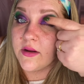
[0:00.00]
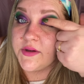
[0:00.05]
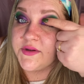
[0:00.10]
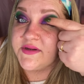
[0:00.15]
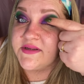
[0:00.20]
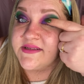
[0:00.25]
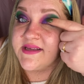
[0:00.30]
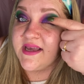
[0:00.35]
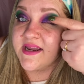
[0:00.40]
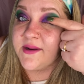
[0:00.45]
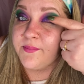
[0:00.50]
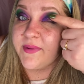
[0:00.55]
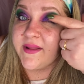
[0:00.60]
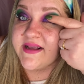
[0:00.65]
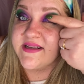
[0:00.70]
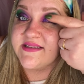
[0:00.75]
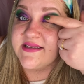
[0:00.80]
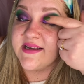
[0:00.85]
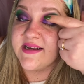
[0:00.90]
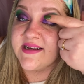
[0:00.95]
Just going to
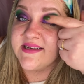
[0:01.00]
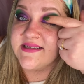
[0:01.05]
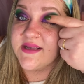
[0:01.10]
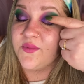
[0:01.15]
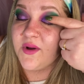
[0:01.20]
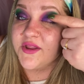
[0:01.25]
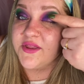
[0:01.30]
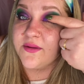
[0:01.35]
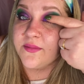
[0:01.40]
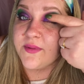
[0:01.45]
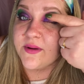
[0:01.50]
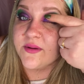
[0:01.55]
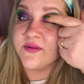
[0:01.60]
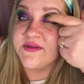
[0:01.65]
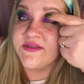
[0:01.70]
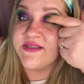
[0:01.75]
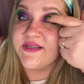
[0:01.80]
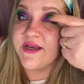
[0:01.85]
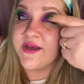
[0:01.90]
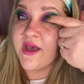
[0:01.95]
place it because I want the
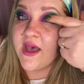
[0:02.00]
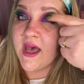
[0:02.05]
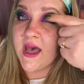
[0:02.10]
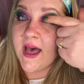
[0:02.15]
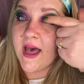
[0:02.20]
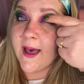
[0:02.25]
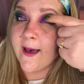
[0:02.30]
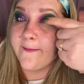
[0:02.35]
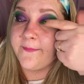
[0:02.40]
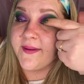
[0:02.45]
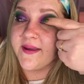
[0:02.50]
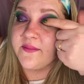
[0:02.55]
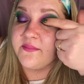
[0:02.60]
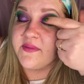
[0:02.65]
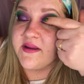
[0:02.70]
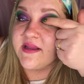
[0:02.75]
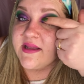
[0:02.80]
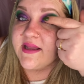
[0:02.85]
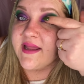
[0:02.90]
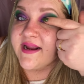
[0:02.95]
most uh,
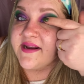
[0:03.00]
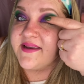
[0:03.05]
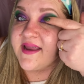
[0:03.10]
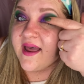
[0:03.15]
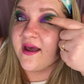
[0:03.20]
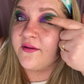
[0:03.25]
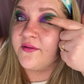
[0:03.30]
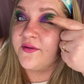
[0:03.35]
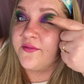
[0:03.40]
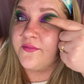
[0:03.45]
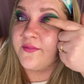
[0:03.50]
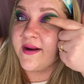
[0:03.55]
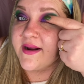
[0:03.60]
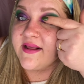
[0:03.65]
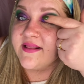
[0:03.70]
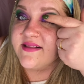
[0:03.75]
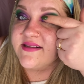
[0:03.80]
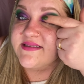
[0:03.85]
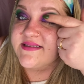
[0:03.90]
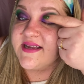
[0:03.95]
pigment laid down right
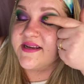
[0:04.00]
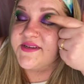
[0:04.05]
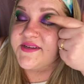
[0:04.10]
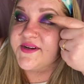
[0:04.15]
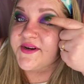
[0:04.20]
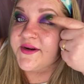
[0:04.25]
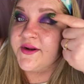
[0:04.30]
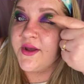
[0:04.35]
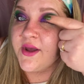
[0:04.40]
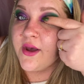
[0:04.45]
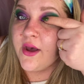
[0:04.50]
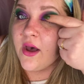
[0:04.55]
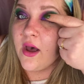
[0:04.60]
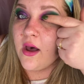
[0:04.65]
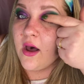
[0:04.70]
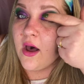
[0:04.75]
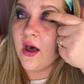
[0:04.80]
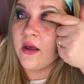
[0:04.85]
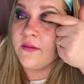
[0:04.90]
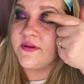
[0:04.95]
in the center.
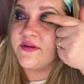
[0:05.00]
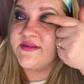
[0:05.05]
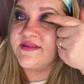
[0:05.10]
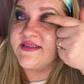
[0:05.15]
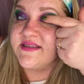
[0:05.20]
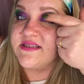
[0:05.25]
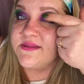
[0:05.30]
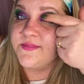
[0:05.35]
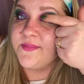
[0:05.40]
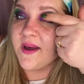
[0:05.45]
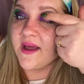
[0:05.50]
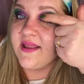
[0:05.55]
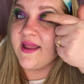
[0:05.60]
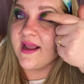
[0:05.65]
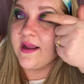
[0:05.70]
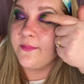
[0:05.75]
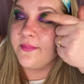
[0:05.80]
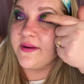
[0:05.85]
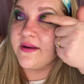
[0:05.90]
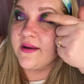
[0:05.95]
Almost a
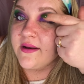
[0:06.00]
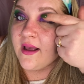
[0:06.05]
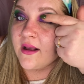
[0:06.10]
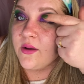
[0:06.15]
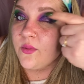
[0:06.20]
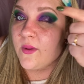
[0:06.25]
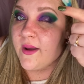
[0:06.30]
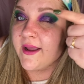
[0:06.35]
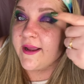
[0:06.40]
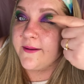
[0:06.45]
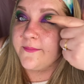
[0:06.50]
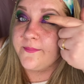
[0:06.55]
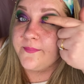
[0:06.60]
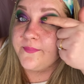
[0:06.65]
spotlight, but not quite.